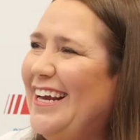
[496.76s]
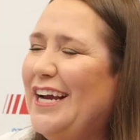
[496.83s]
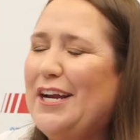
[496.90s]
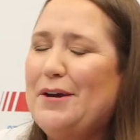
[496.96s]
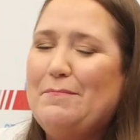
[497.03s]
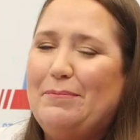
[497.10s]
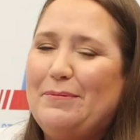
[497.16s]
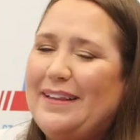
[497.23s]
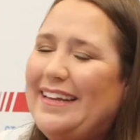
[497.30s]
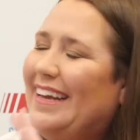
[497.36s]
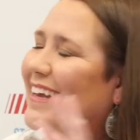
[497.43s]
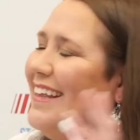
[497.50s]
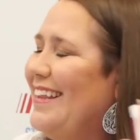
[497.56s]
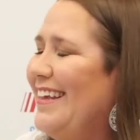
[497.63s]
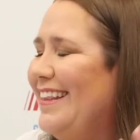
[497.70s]

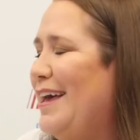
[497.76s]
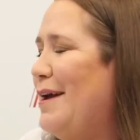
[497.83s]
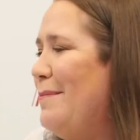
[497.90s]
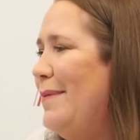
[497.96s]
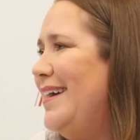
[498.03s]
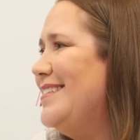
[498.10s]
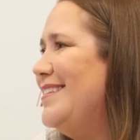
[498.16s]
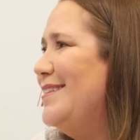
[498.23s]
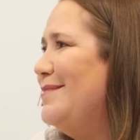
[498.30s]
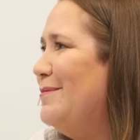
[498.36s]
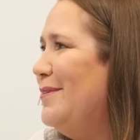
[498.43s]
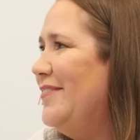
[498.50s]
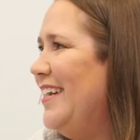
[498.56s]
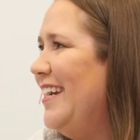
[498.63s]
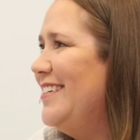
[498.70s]
completely lambasted the
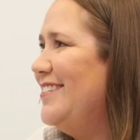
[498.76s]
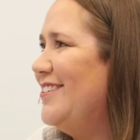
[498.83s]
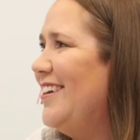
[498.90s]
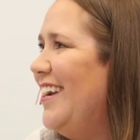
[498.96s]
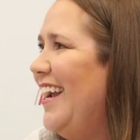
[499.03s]
movie yesterday.